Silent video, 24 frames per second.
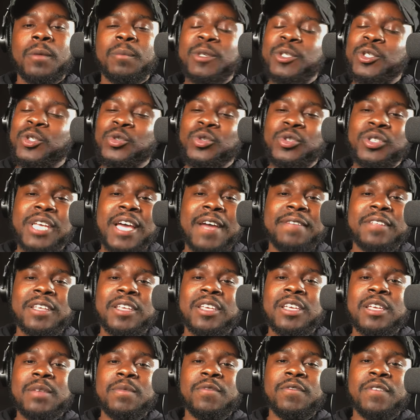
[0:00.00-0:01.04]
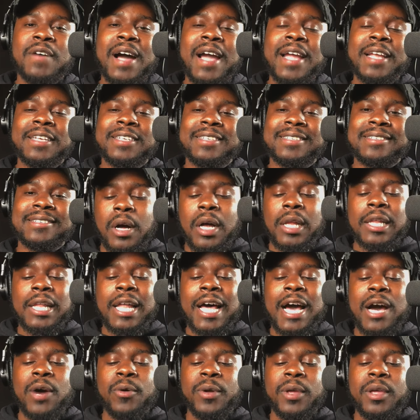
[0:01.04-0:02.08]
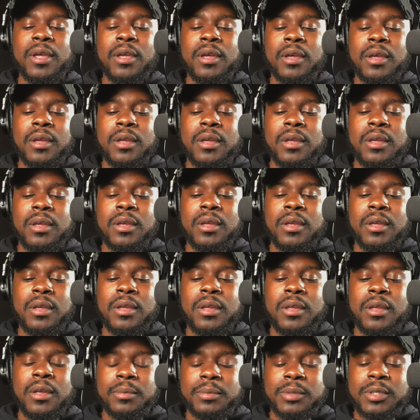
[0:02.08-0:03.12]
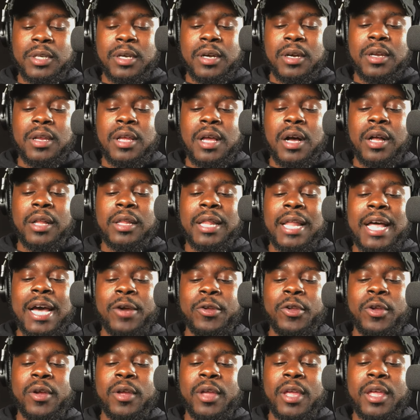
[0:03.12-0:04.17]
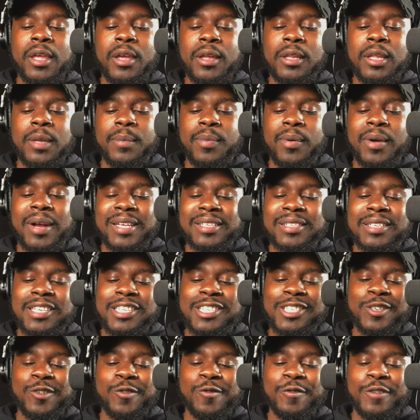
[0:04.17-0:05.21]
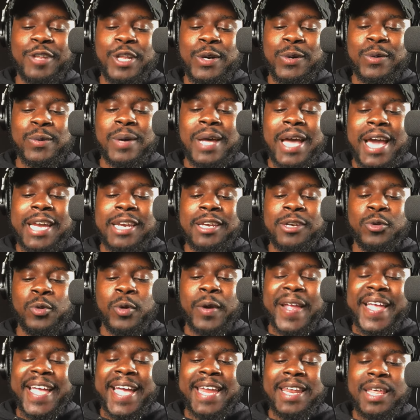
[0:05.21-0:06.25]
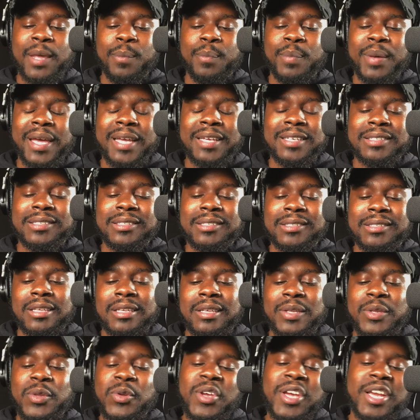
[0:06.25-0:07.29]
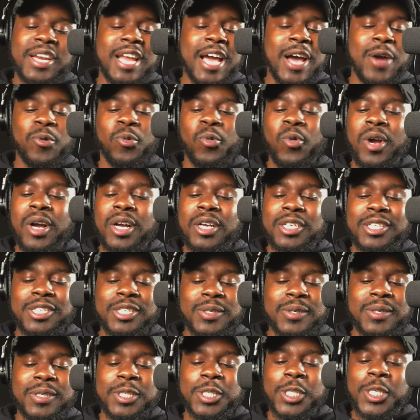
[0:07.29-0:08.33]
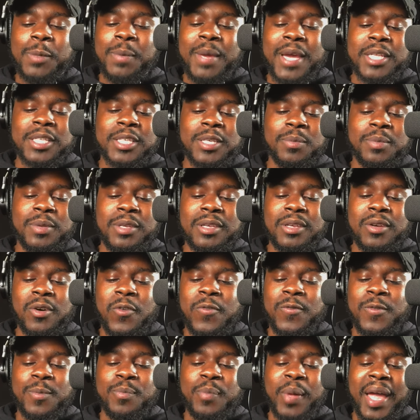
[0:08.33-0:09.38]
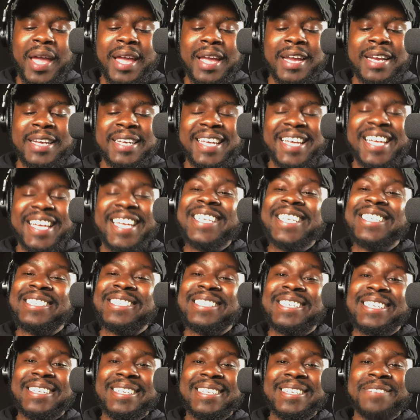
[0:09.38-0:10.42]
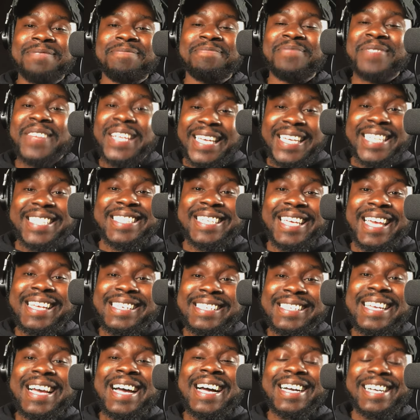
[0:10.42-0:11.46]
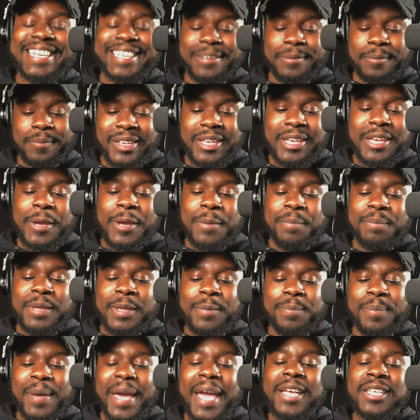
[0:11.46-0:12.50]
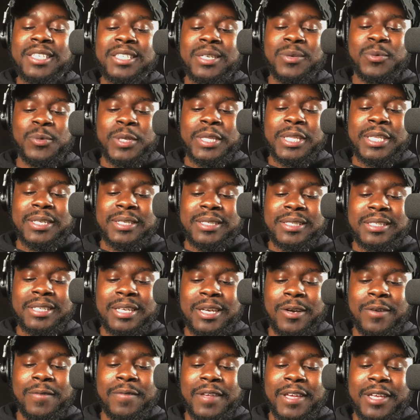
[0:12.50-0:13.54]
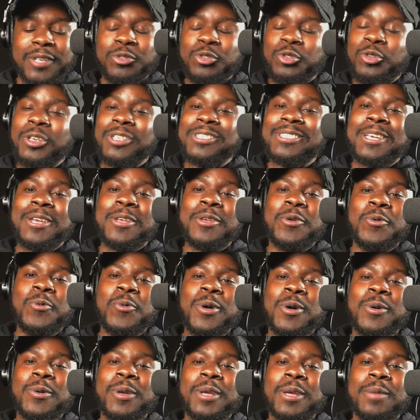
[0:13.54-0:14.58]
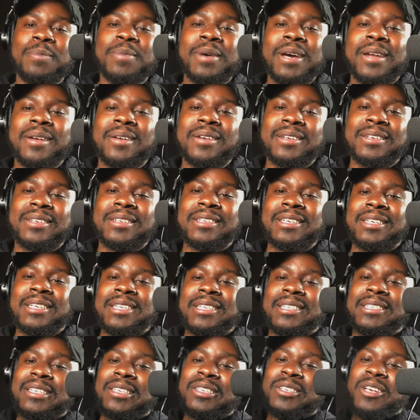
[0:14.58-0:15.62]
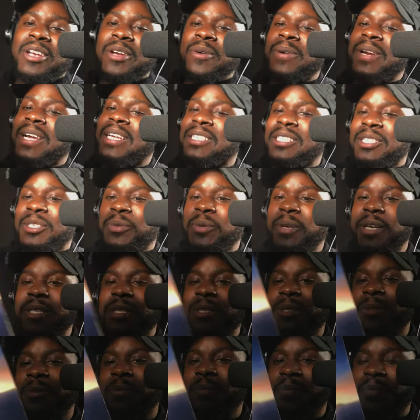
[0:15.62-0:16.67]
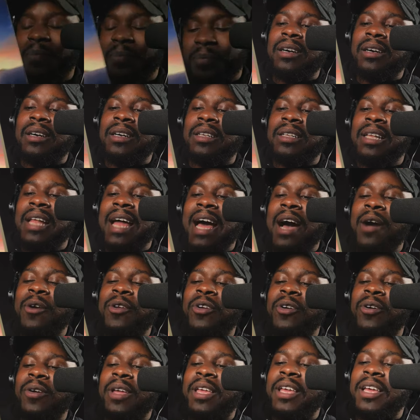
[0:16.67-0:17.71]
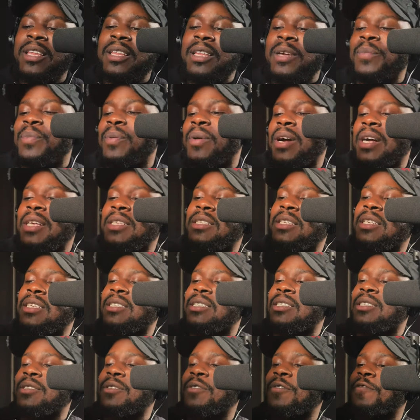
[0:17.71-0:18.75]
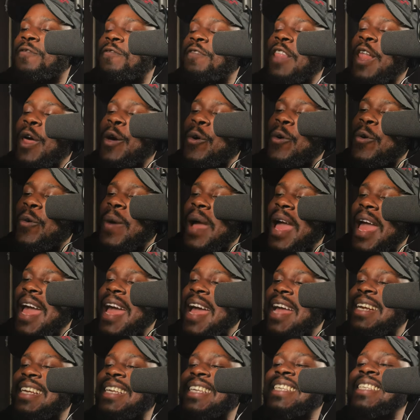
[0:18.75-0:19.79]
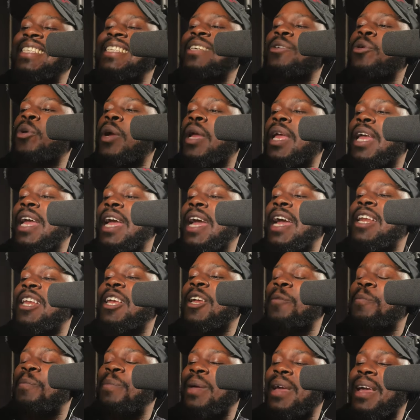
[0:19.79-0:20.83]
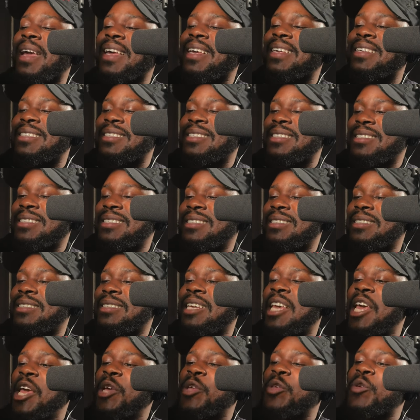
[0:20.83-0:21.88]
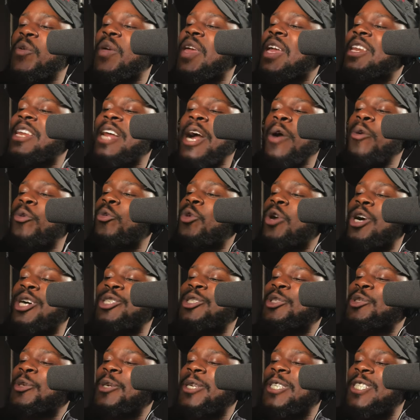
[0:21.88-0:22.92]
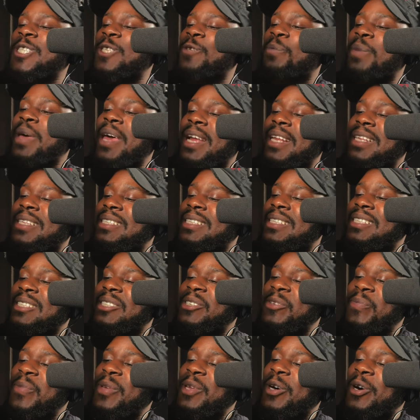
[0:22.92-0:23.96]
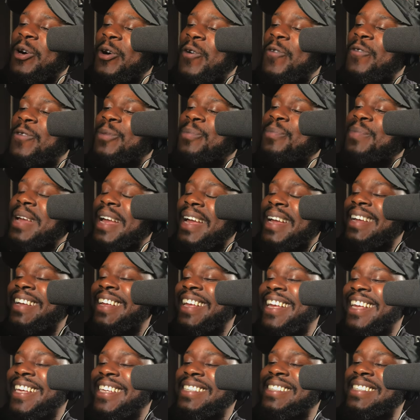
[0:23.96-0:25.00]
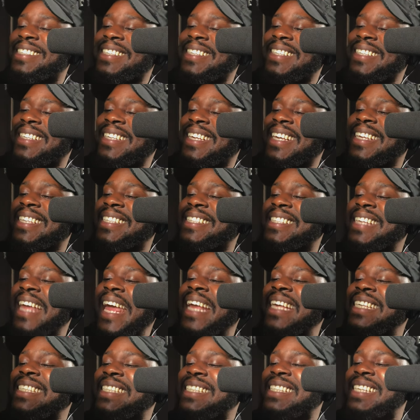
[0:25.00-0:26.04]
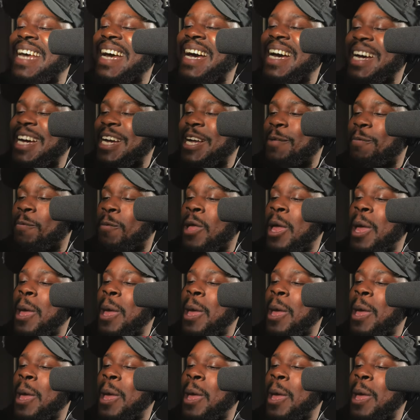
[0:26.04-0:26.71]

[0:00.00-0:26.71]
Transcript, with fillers: But you just have to keep fighting, allowing, I'm sorry, allow your healing process to flow at an organic pace. You cannot rush or expect to be over pain instantly. It takes time. Be patient with yourself and trust that you will get better. Did you hear what I just read to you? Allow your healing process to flow at an organic pace. You cannot rush or expect to be overpaying instantly. It takes time.